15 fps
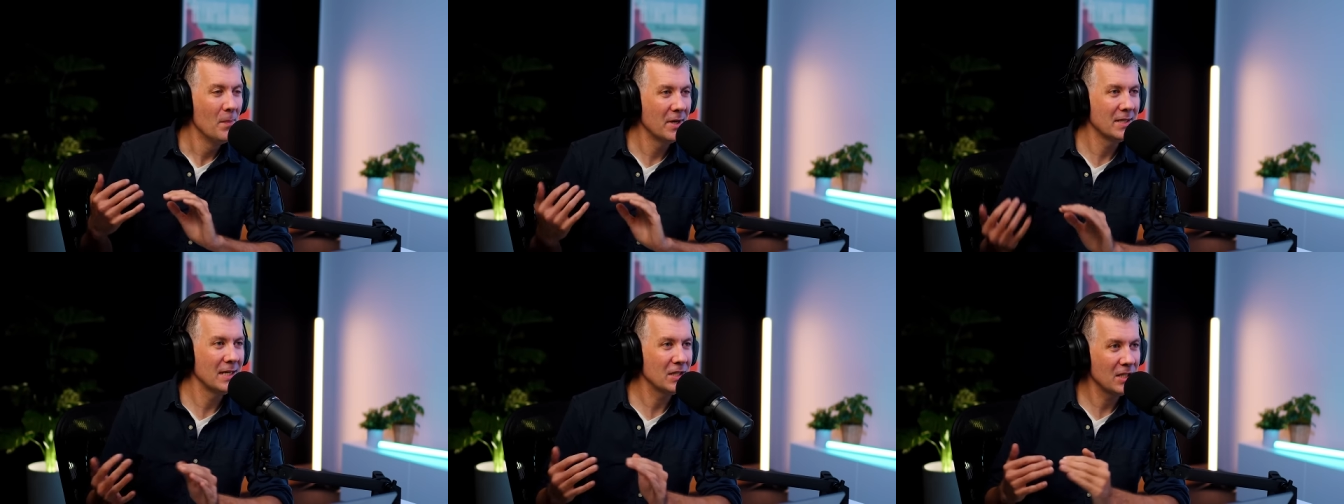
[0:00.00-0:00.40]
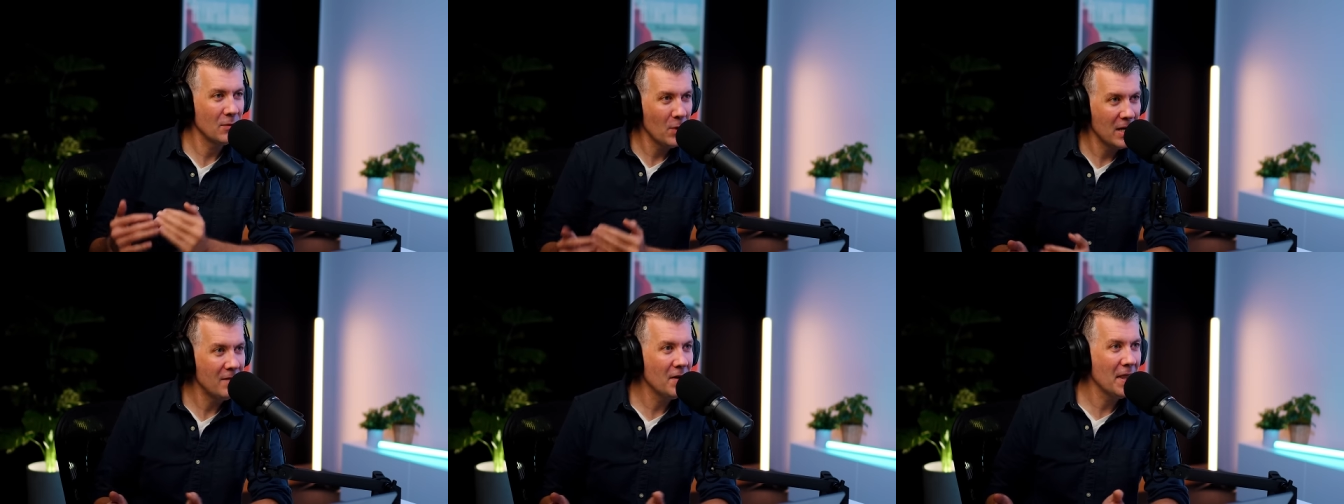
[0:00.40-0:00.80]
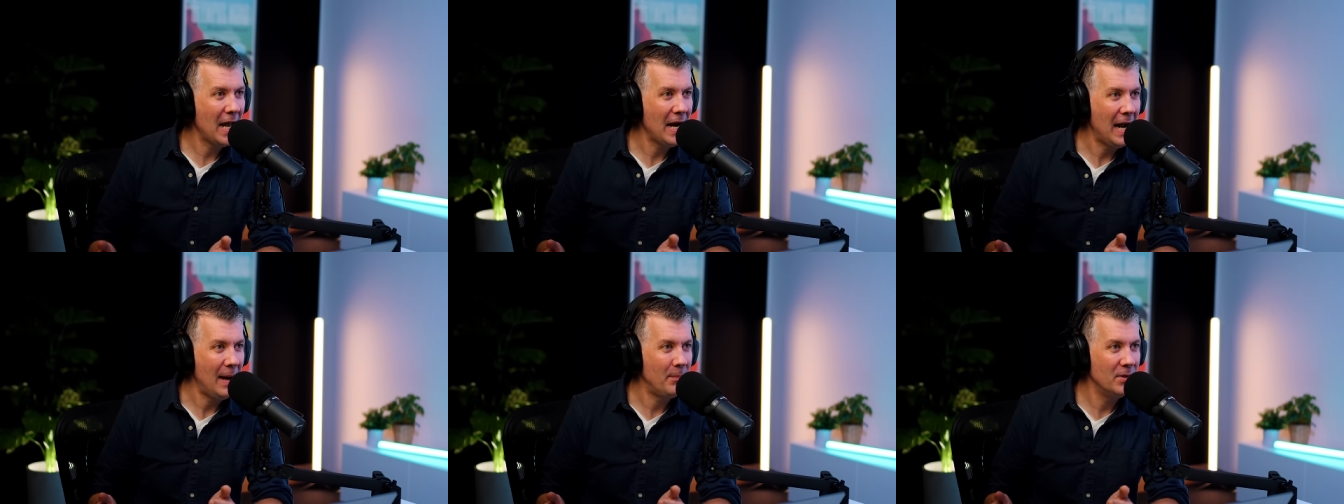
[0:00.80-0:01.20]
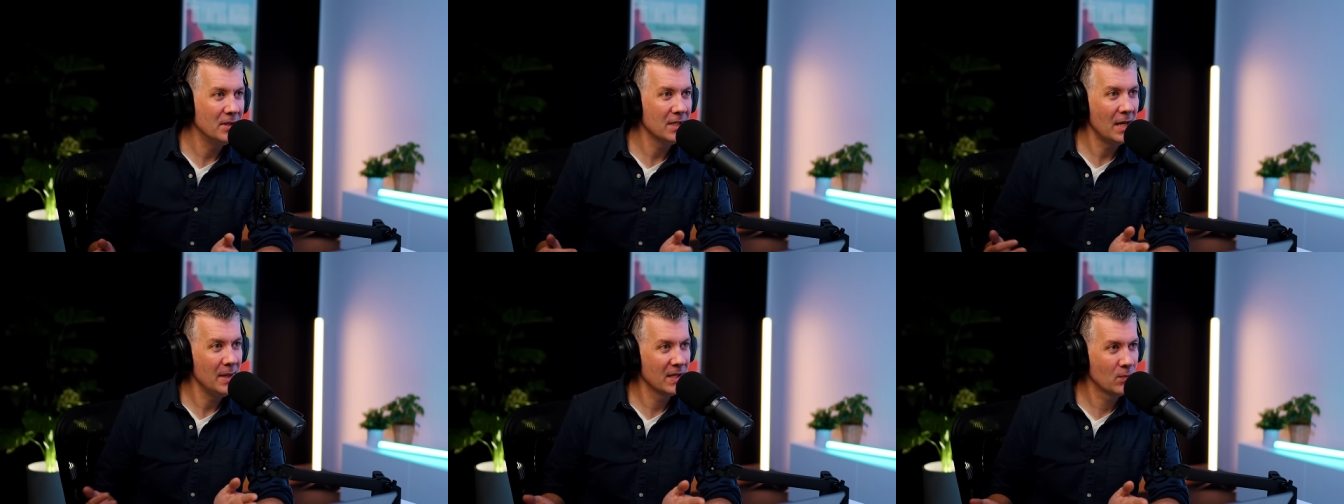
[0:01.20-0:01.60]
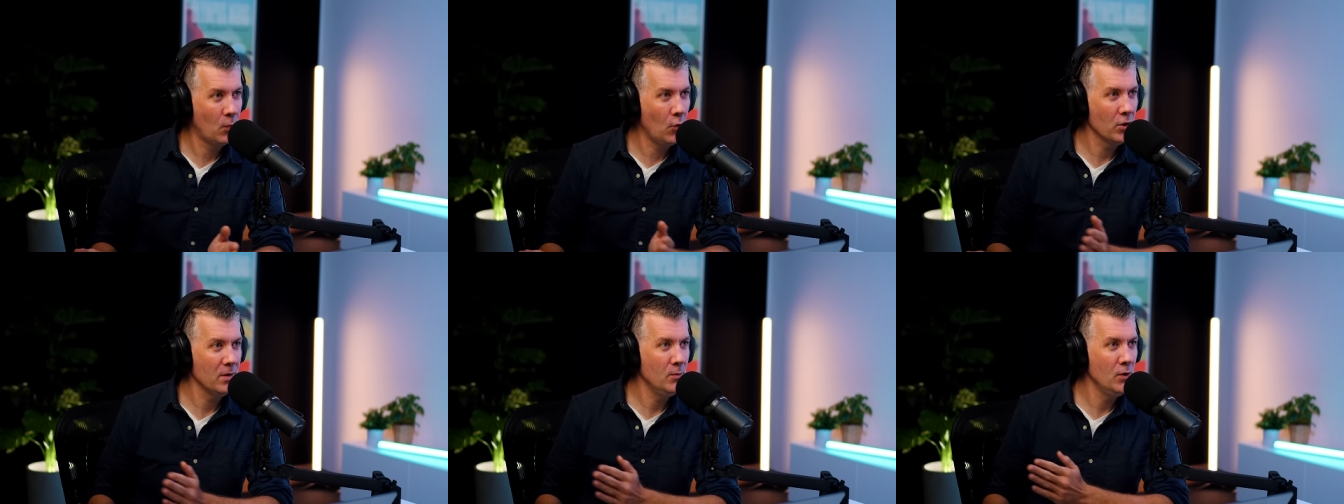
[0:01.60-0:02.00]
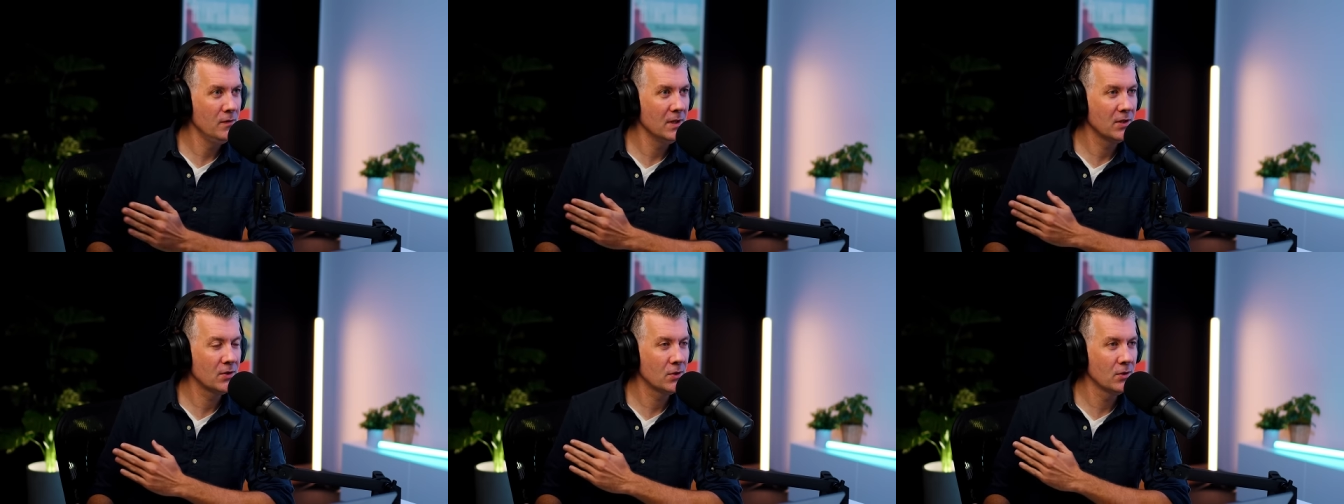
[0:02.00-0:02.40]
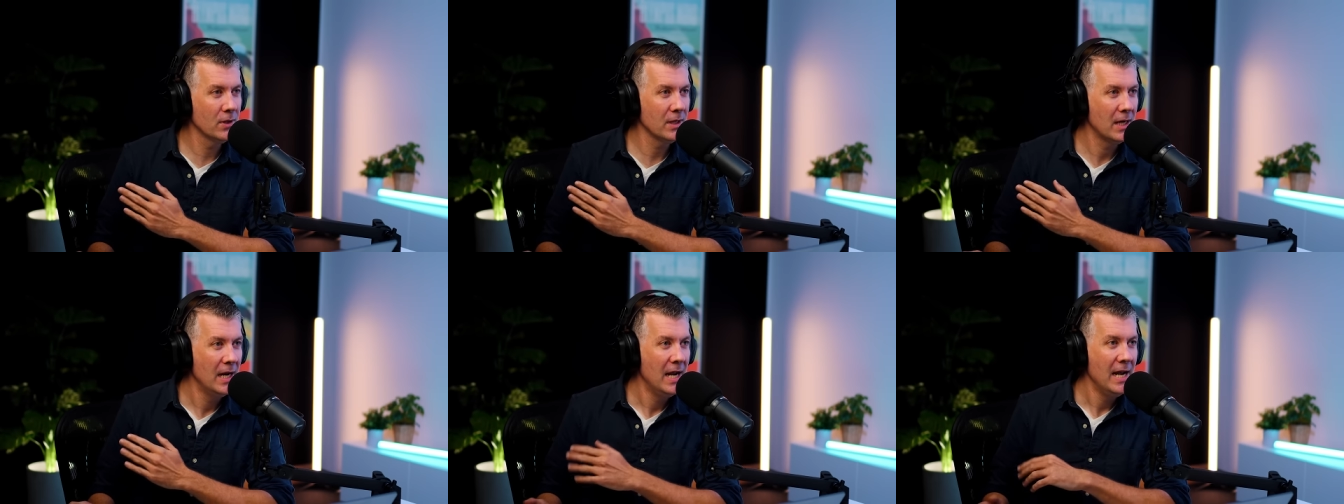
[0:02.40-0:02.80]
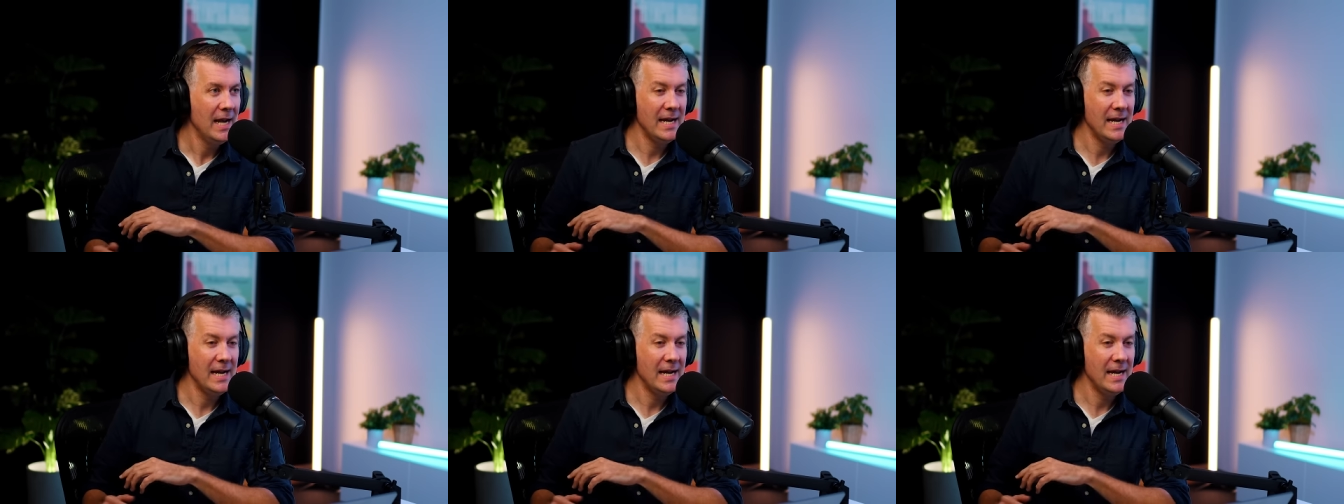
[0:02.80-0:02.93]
but essentially, whenever that happens and there's water moving through it,